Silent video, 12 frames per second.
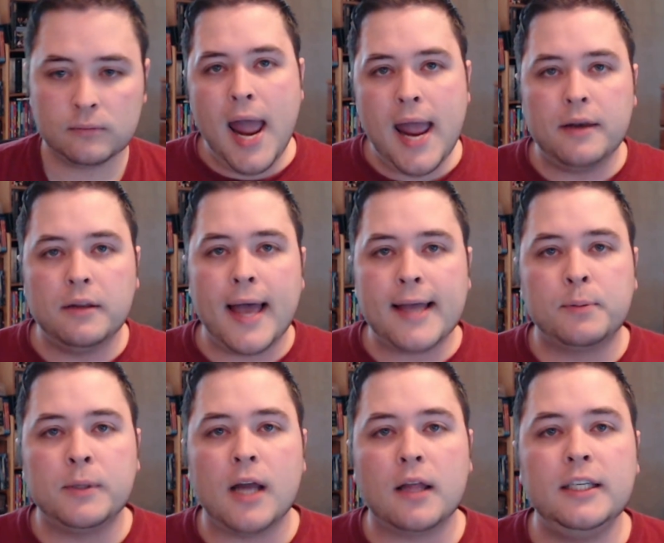And last
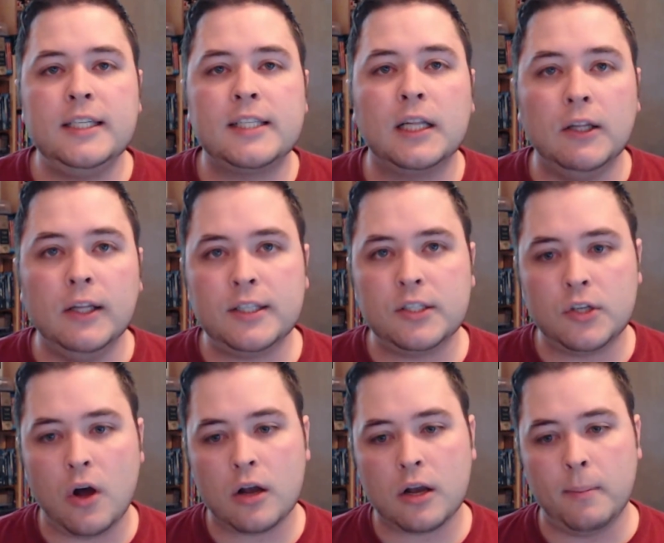but not least, let's
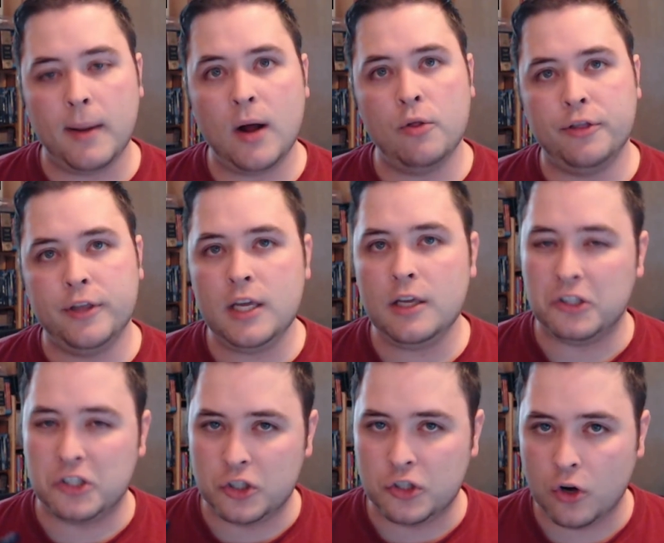talk about the
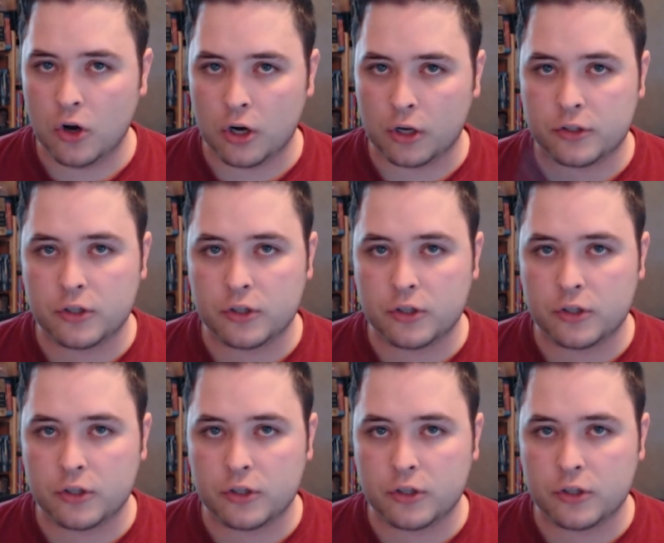Zerg.